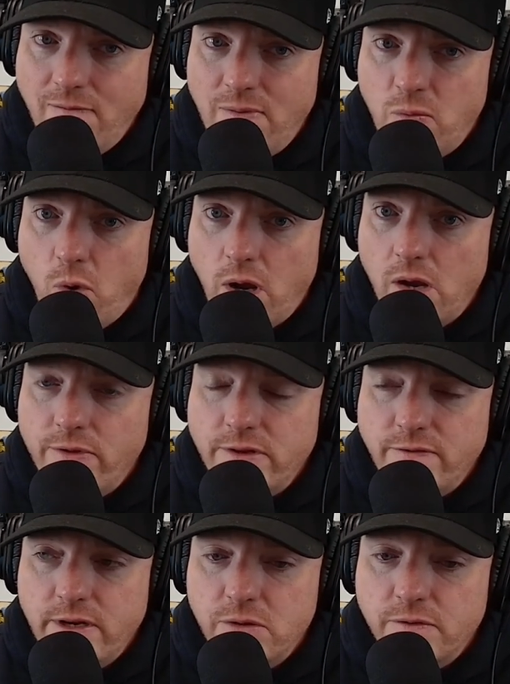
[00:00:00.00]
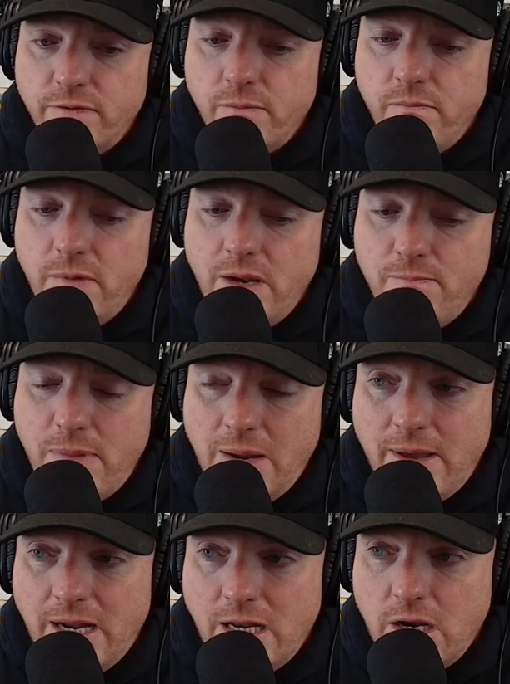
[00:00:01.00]
They've been working on this for
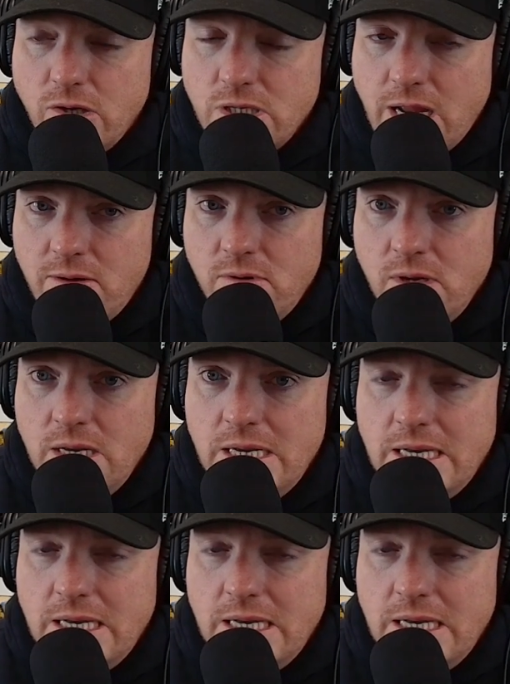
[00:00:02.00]
many, many years now.